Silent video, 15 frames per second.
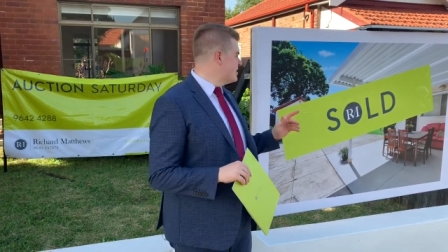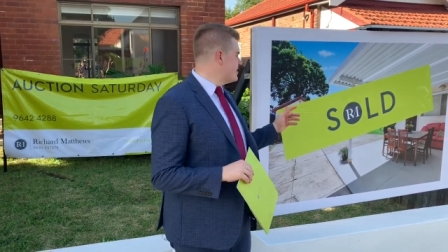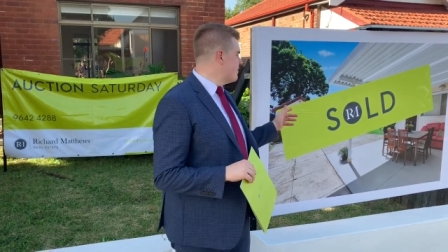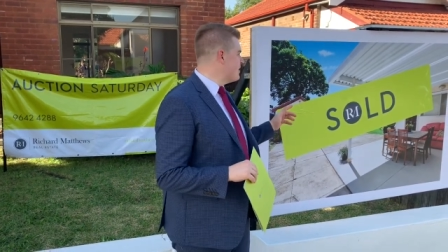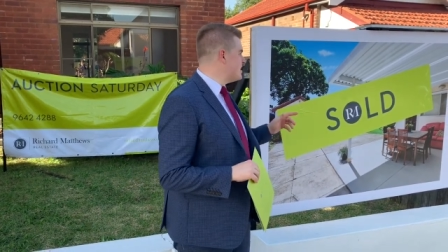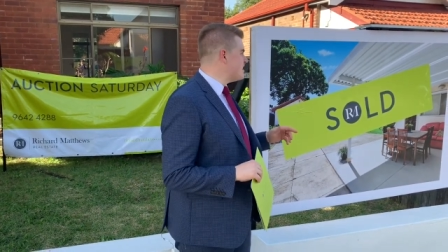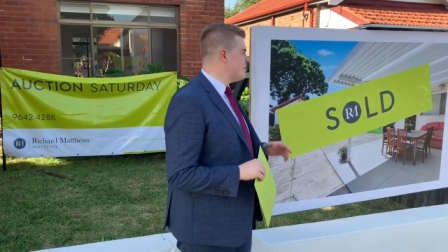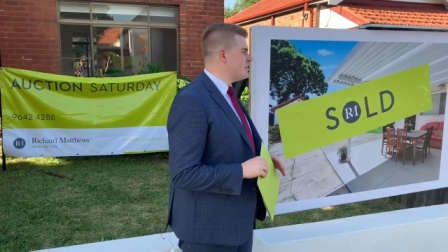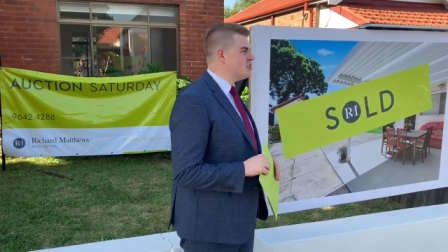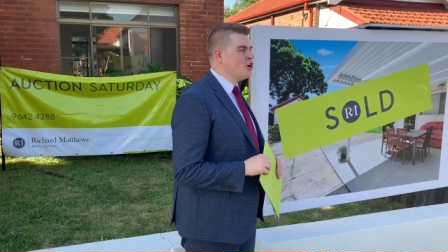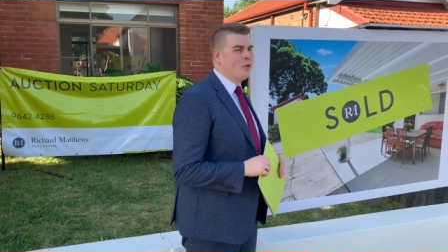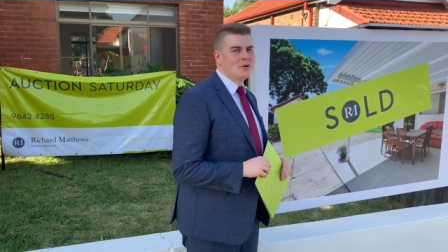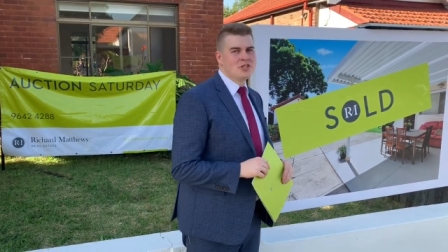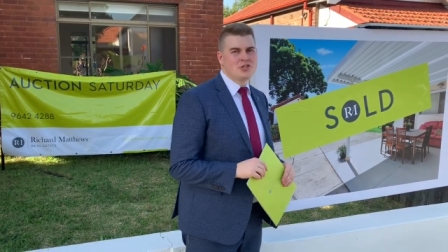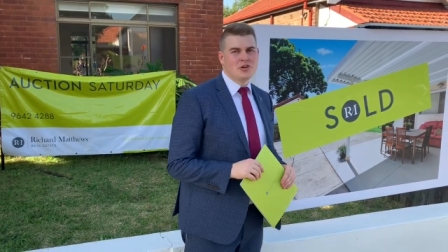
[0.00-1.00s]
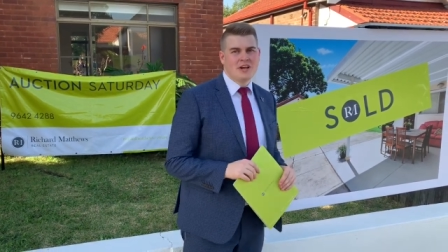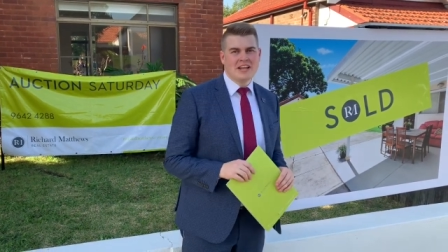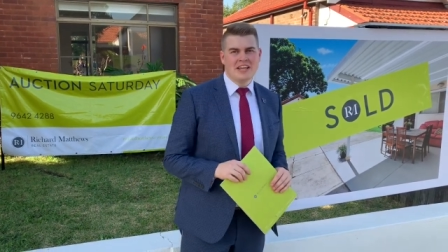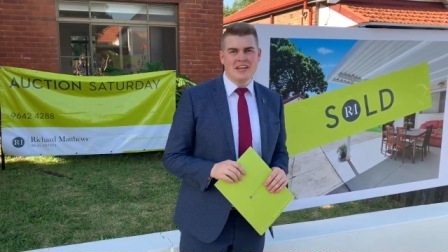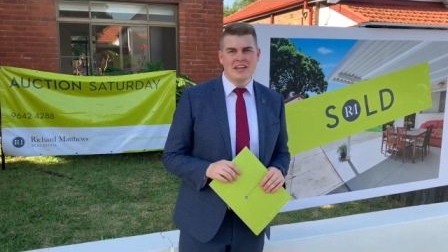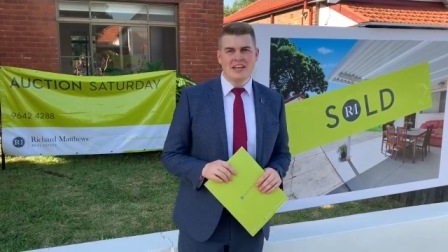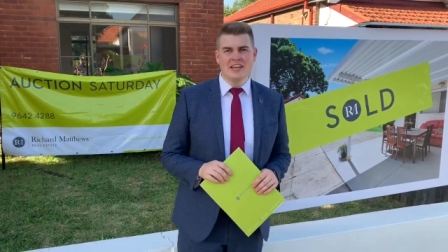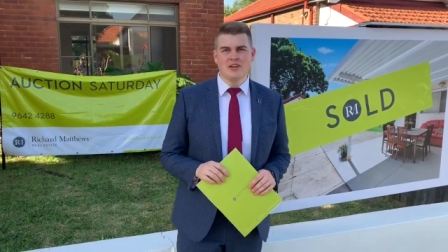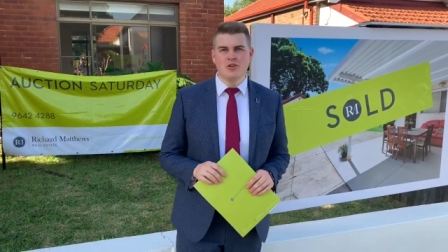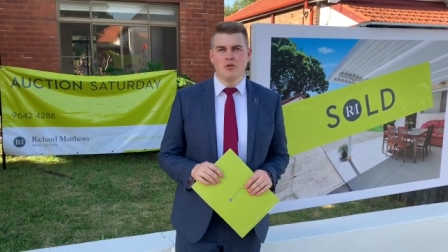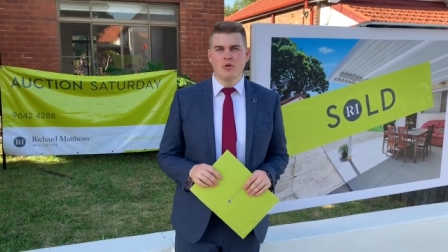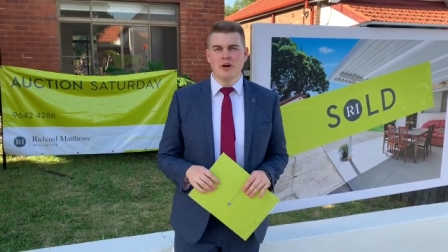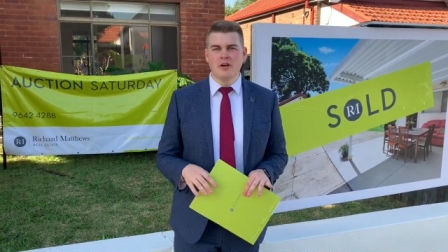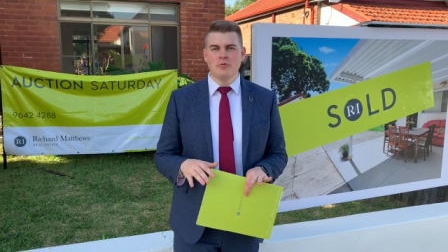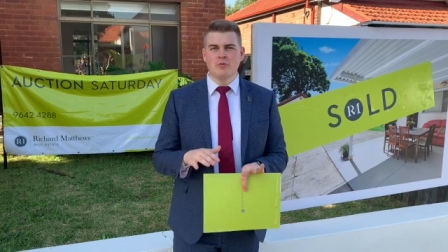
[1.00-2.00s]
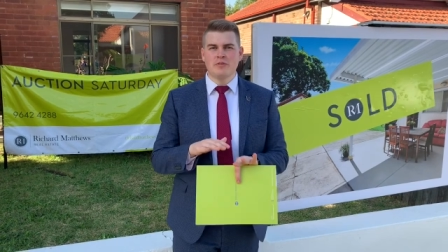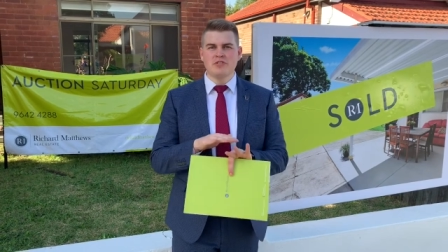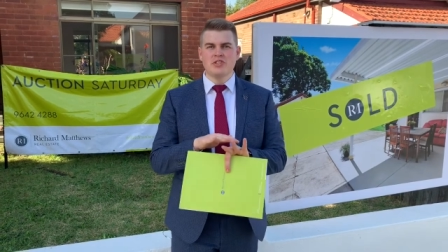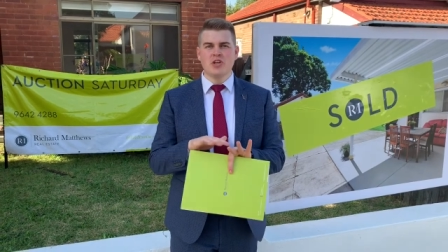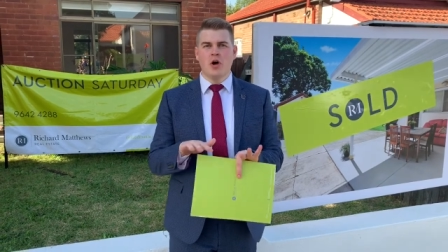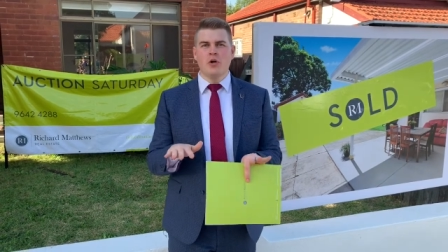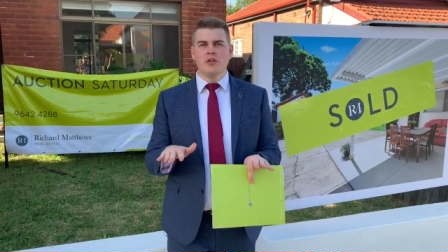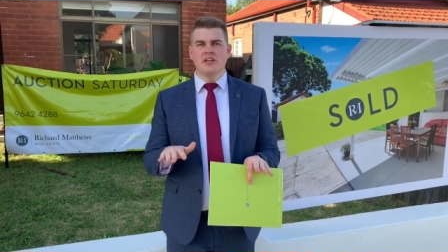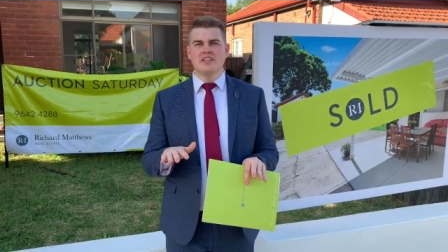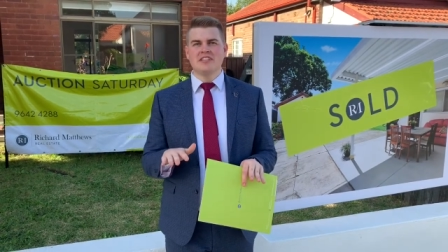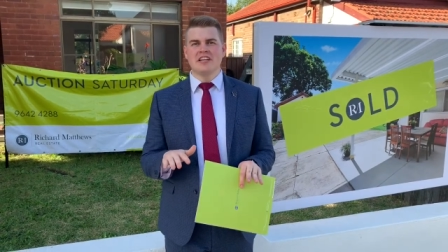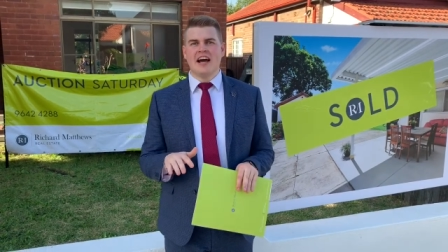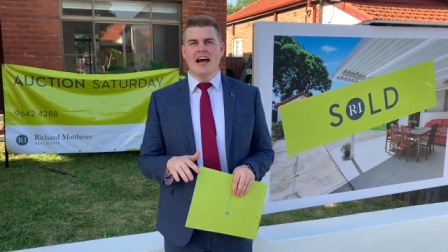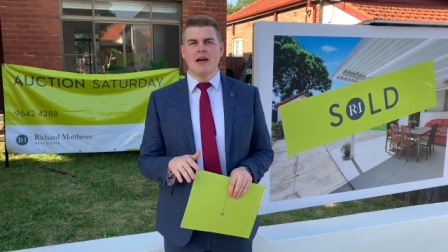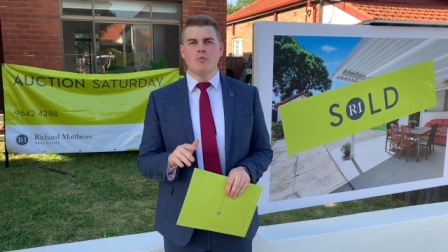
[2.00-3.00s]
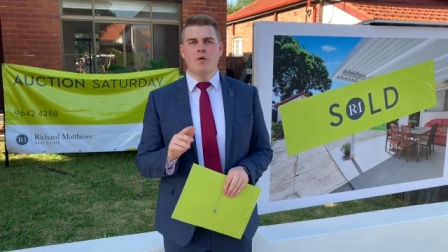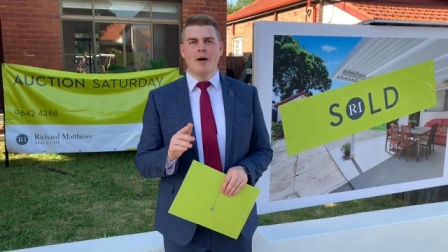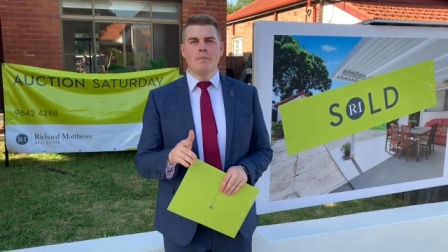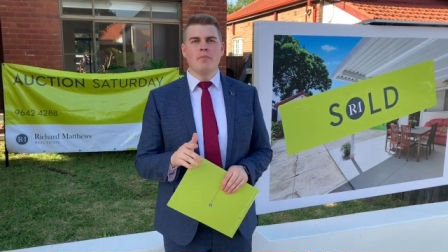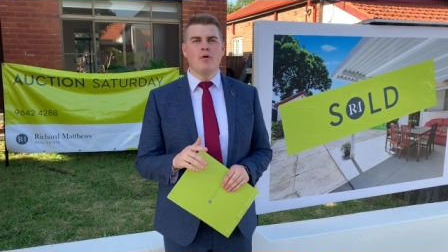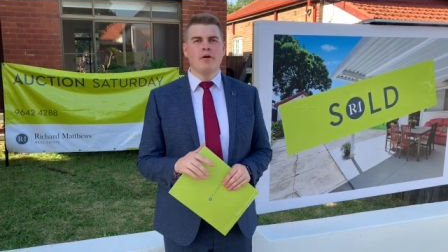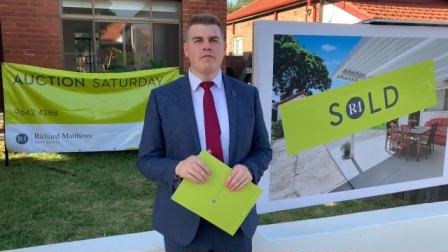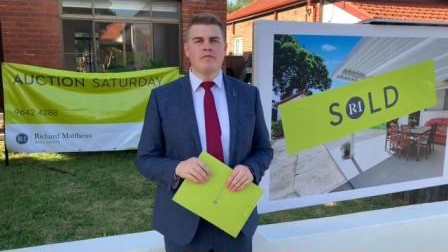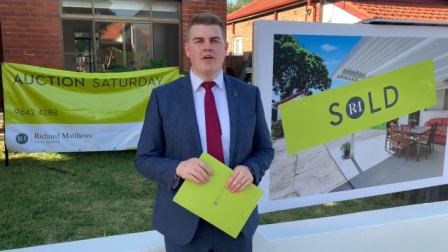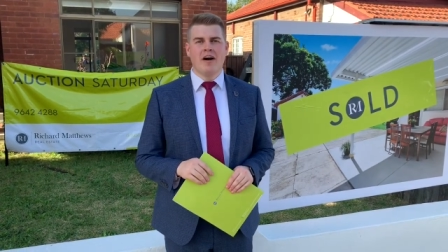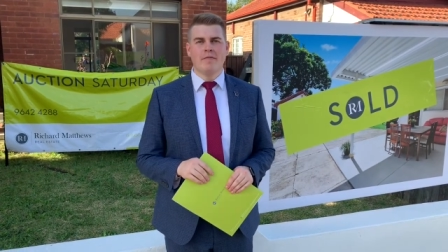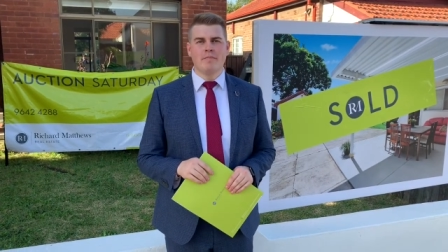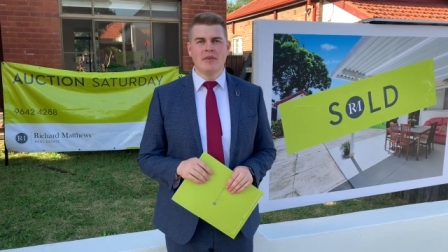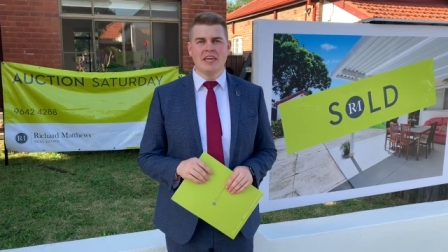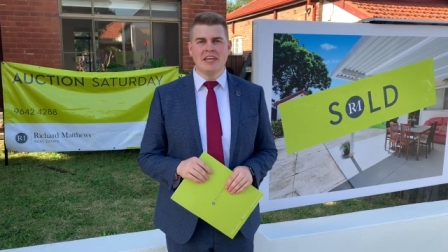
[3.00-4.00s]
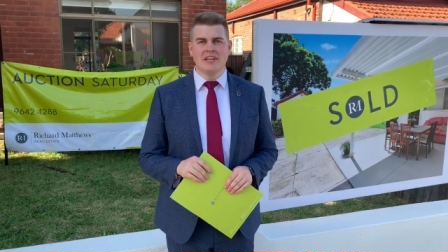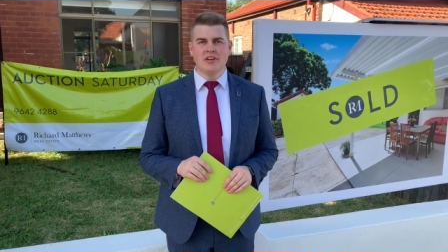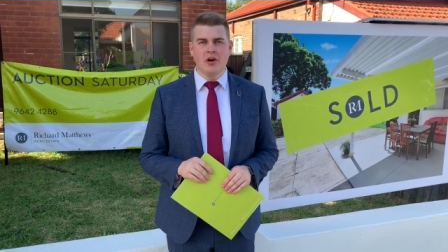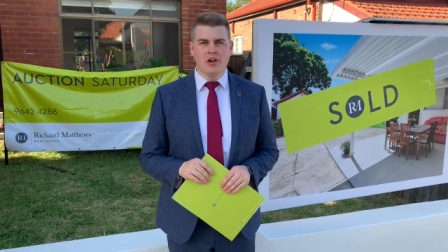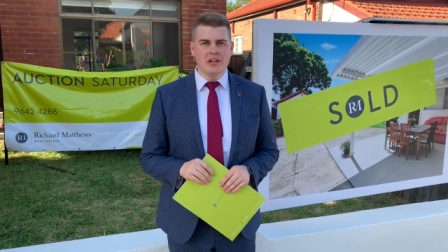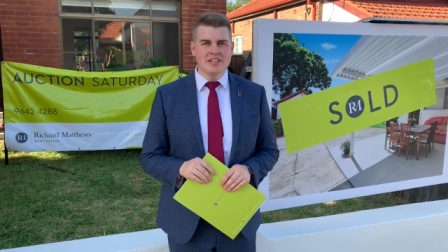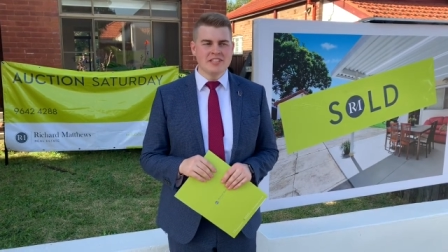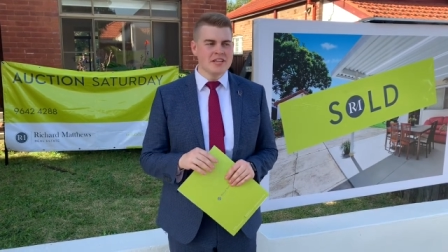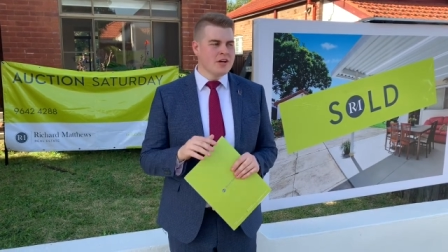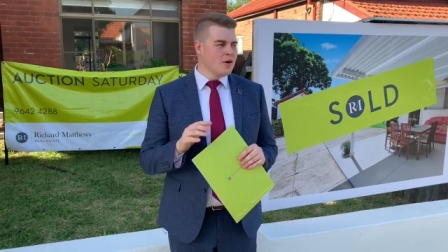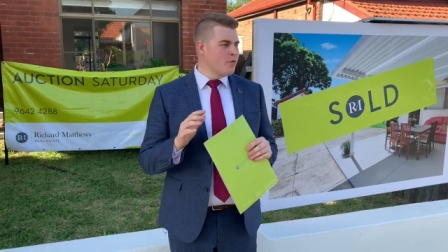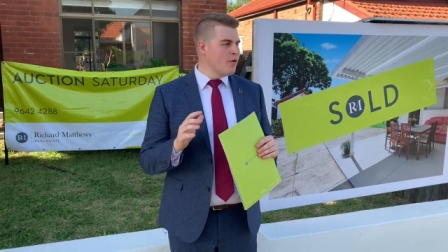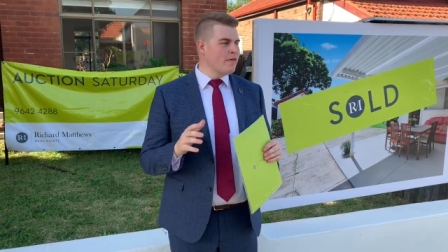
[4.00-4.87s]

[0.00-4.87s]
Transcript: 77 Thomas Street here in Croydon. We've sold it today, $1.5 million.